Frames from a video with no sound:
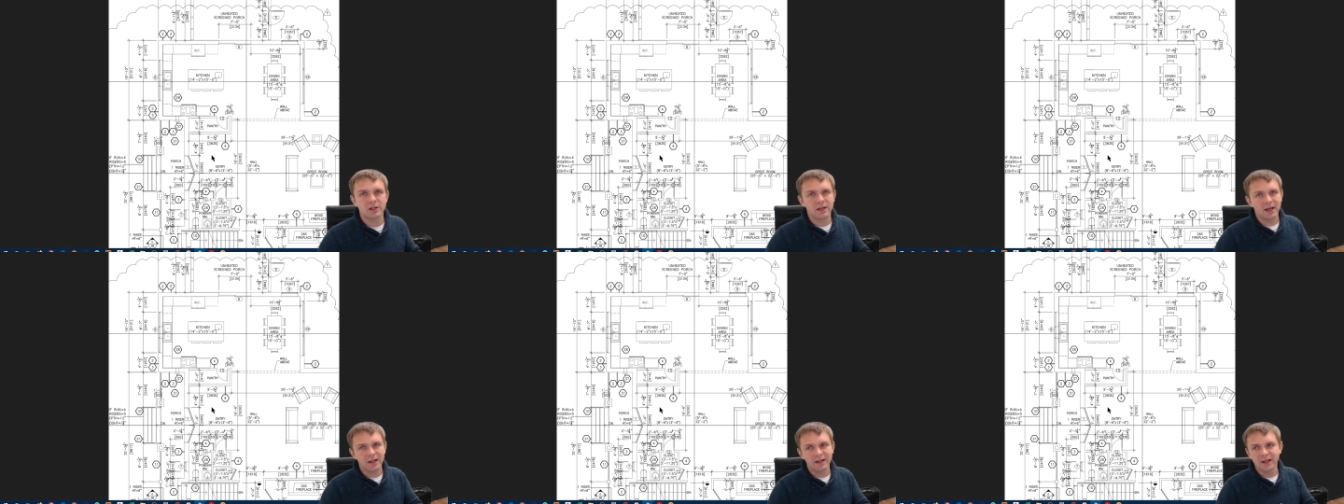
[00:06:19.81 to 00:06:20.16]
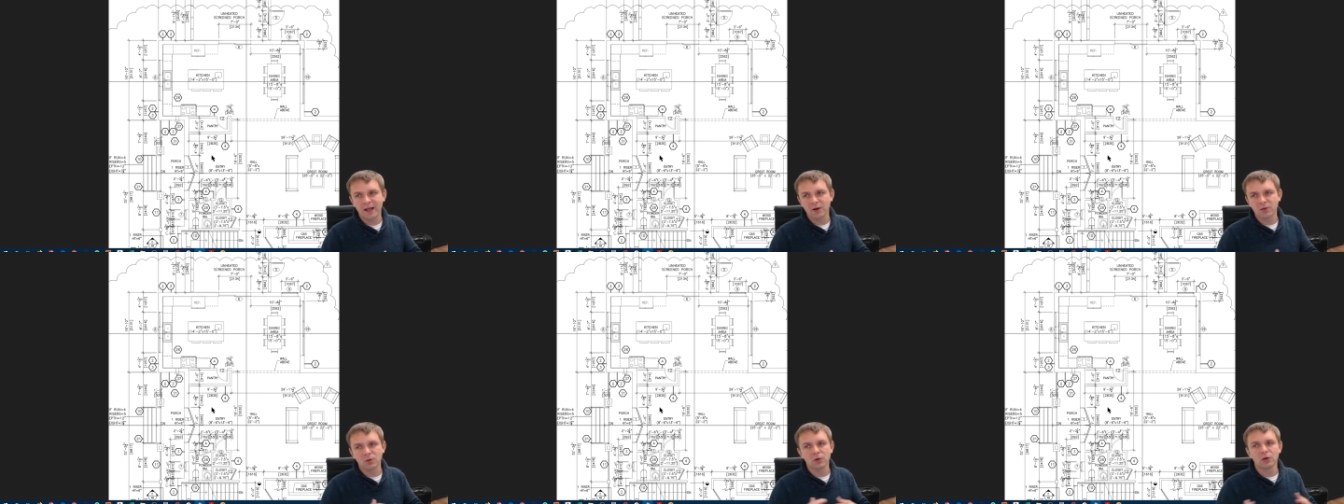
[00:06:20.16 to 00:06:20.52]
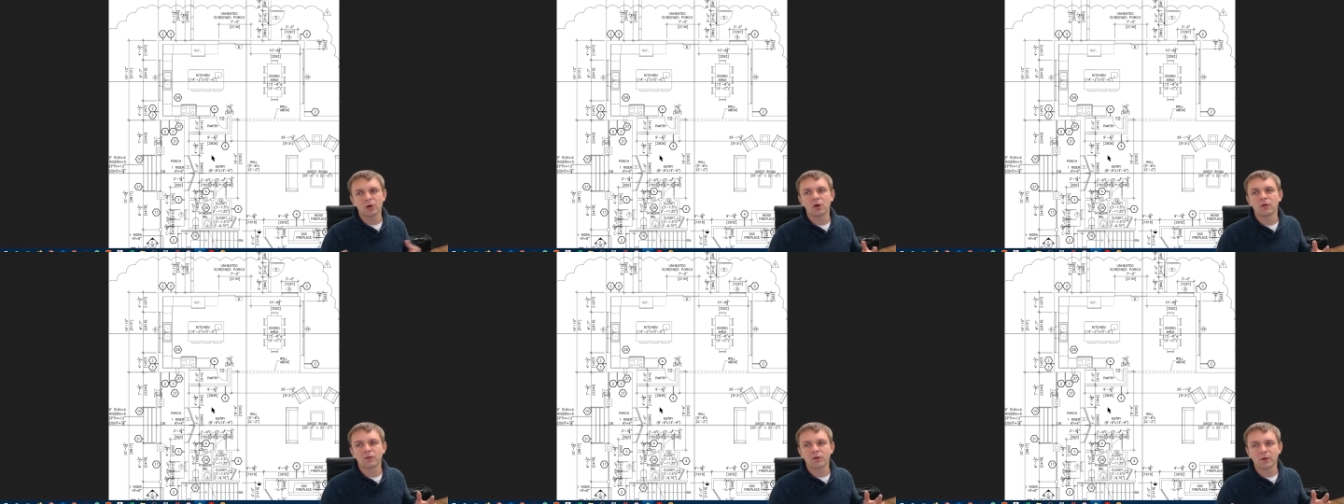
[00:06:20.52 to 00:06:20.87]
and then we'll
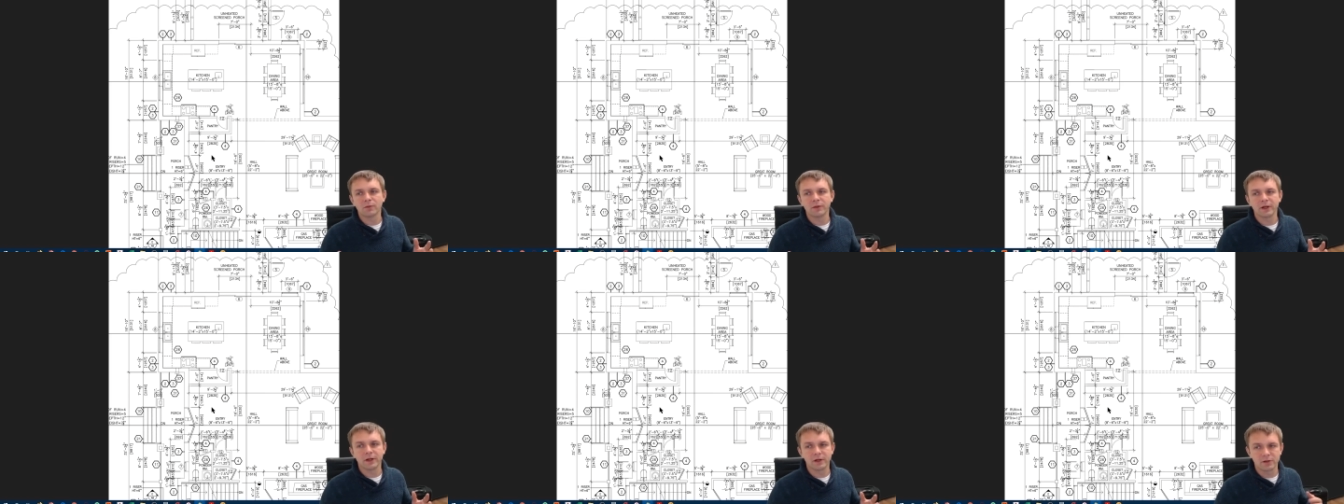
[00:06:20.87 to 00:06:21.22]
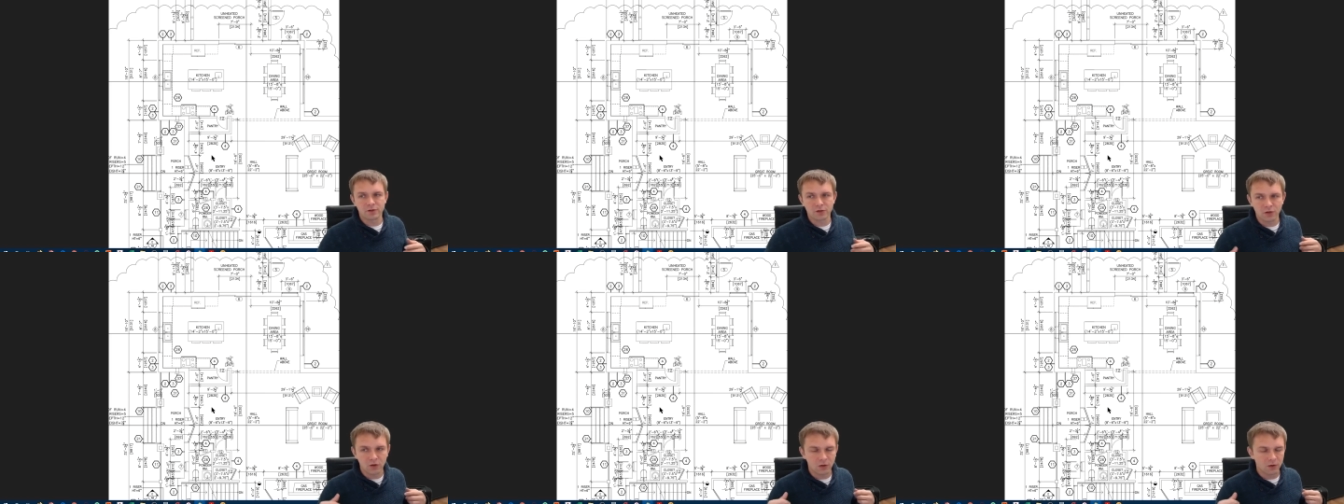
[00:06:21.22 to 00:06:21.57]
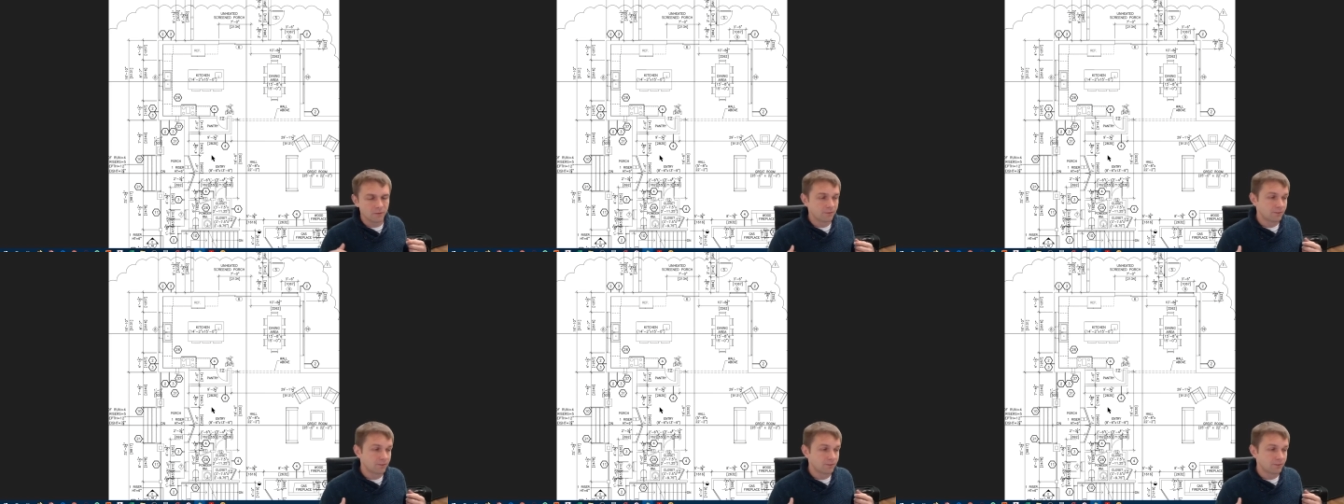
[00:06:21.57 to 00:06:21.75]
go from there. So